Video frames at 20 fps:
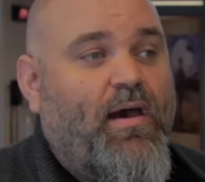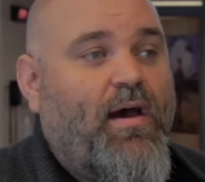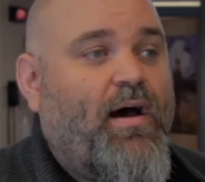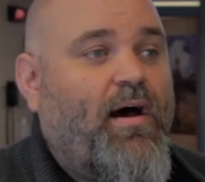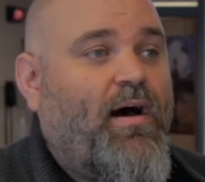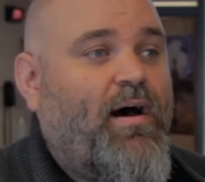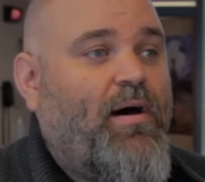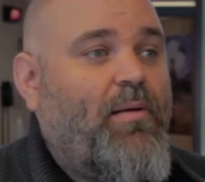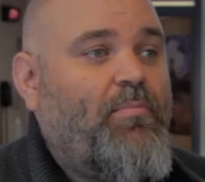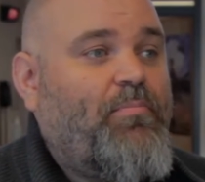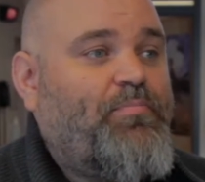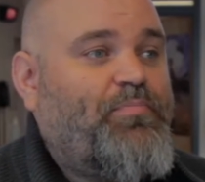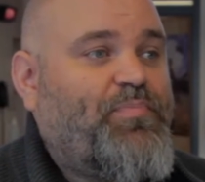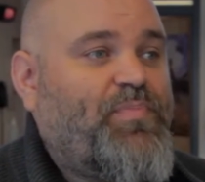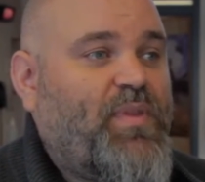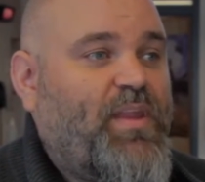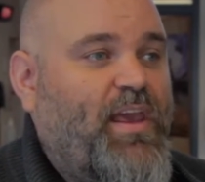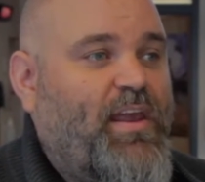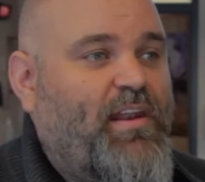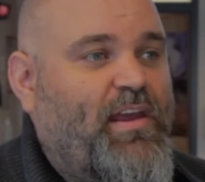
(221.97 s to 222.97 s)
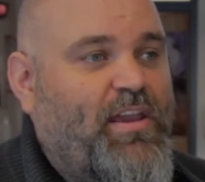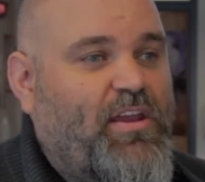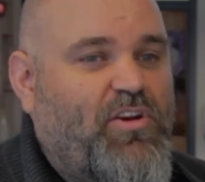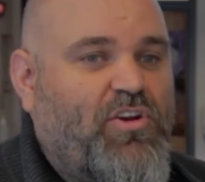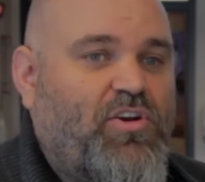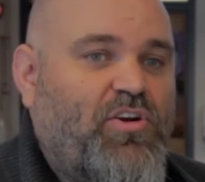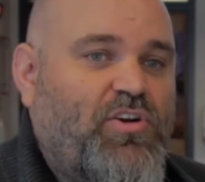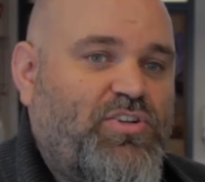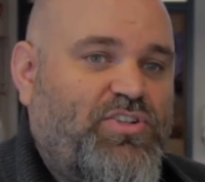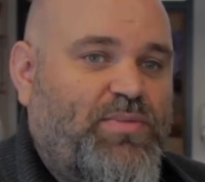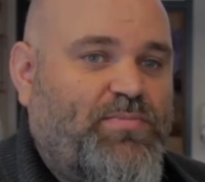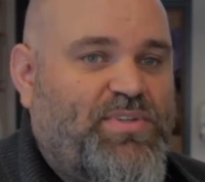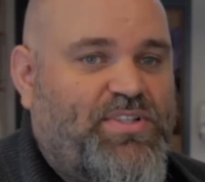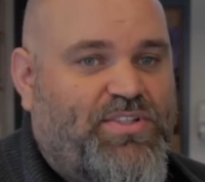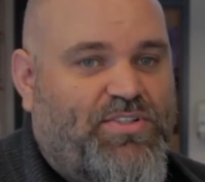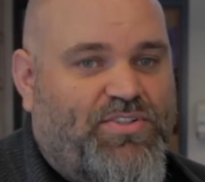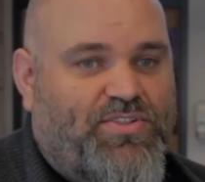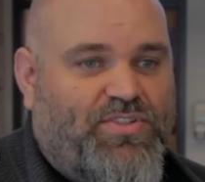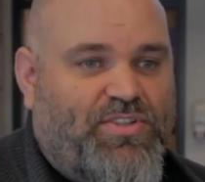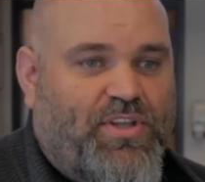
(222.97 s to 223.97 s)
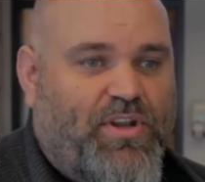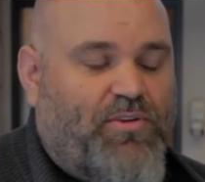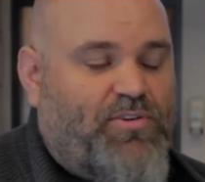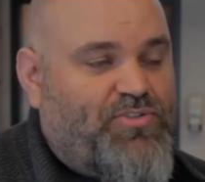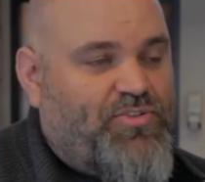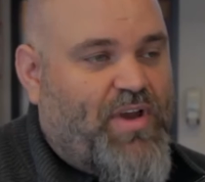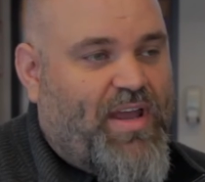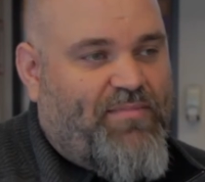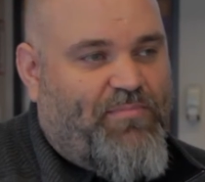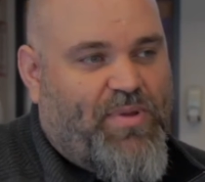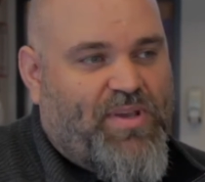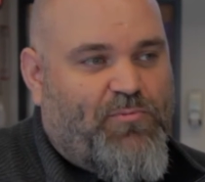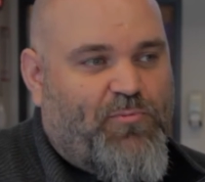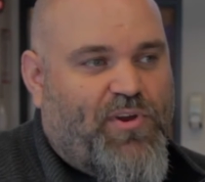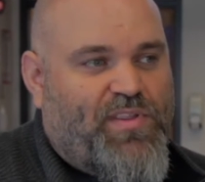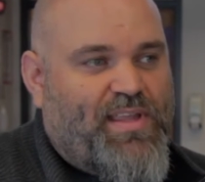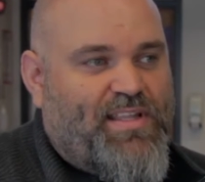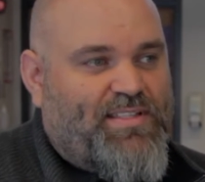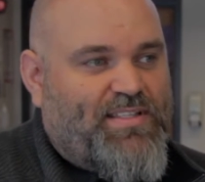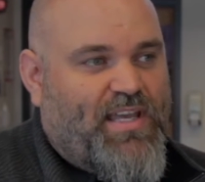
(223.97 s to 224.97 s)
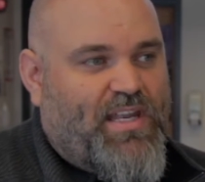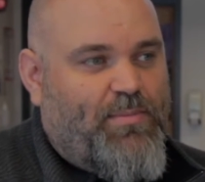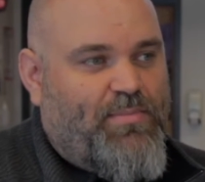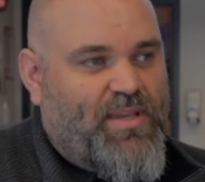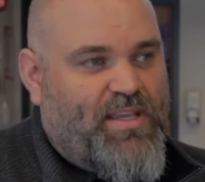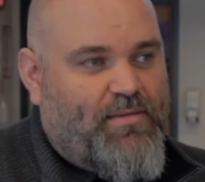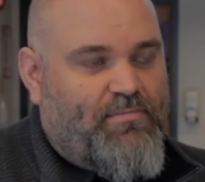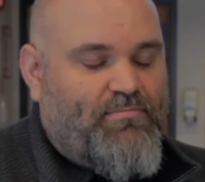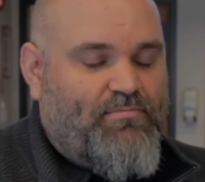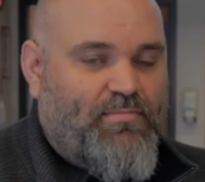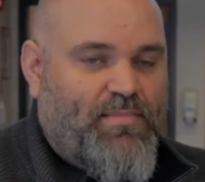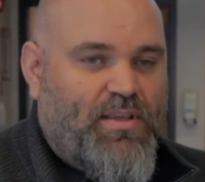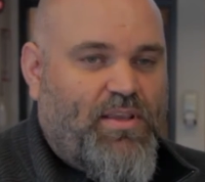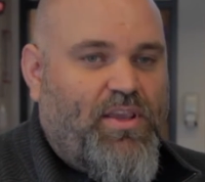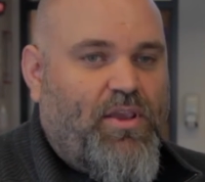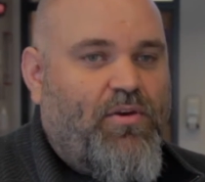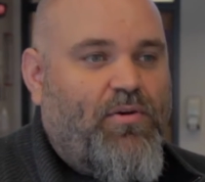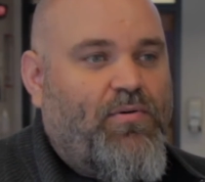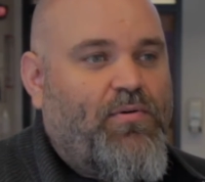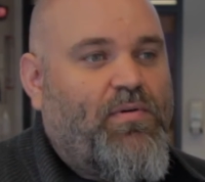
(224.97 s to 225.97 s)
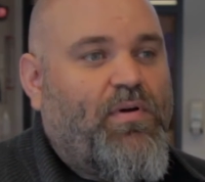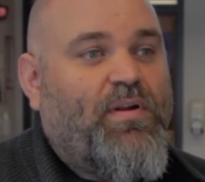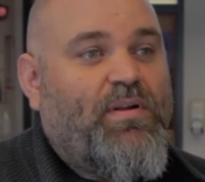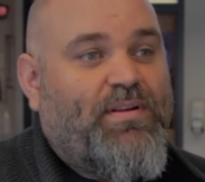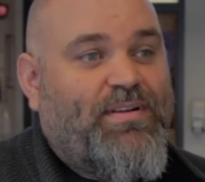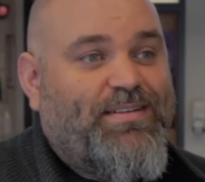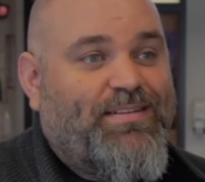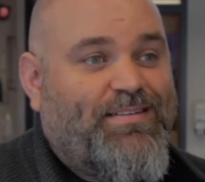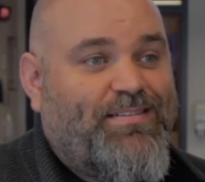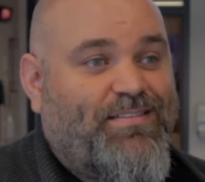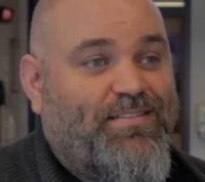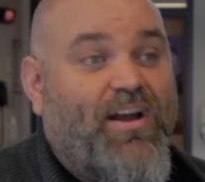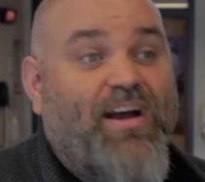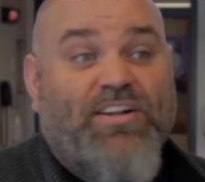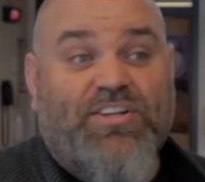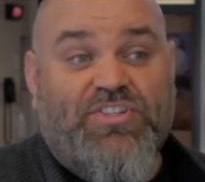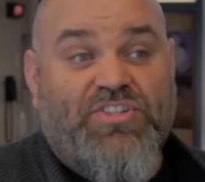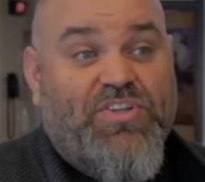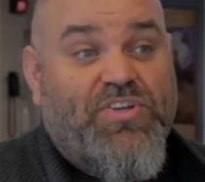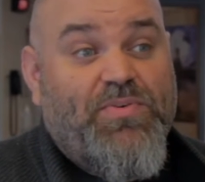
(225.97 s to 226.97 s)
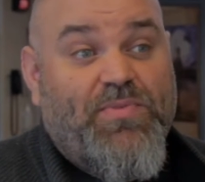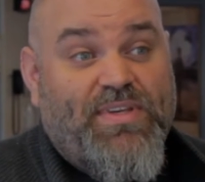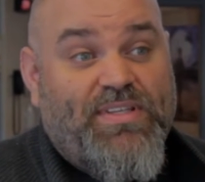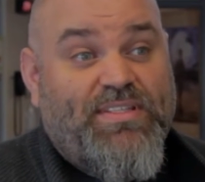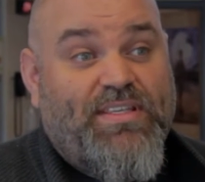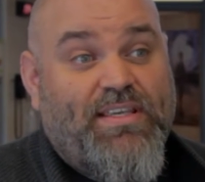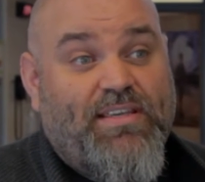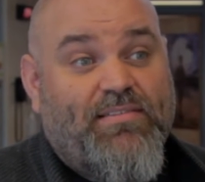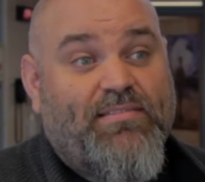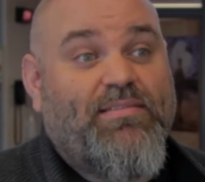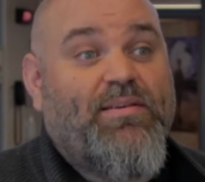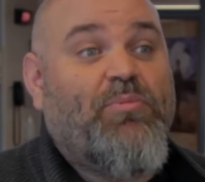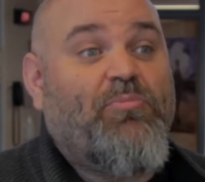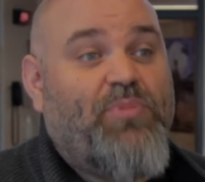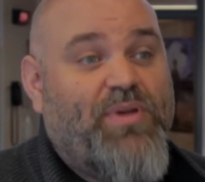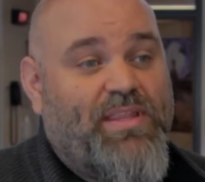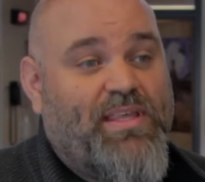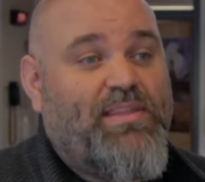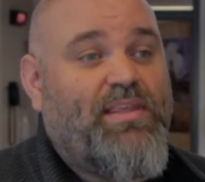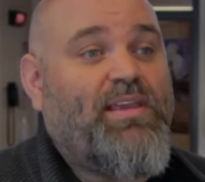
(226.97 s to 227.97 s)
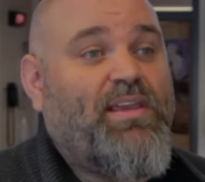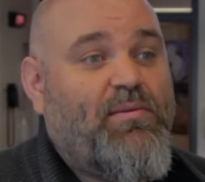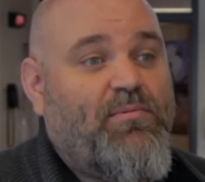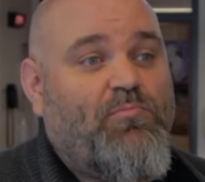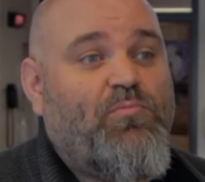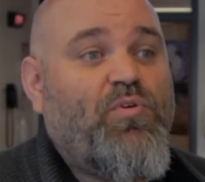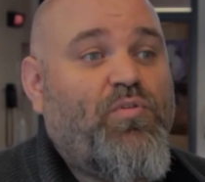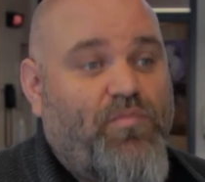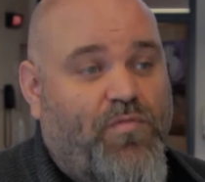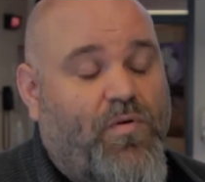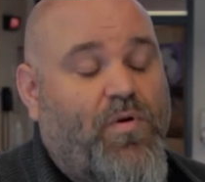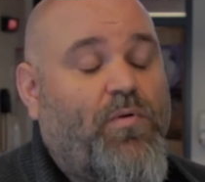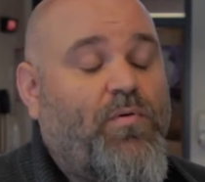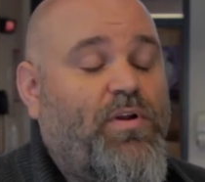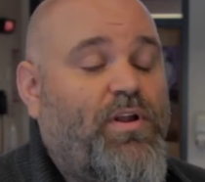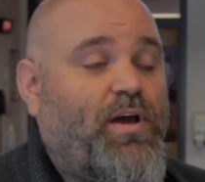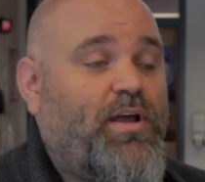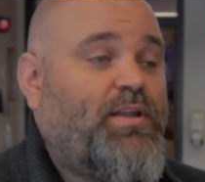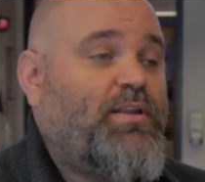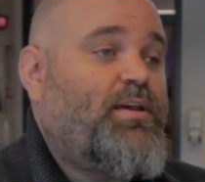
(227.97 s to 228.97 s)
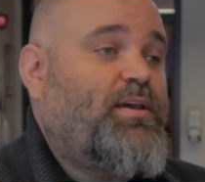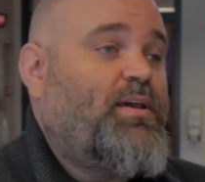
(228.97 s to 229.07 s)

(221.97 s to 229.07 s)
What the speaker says: And I encourage them to, you know, try to pick one that's going to be, you know, not too easy, but that they can move forward on.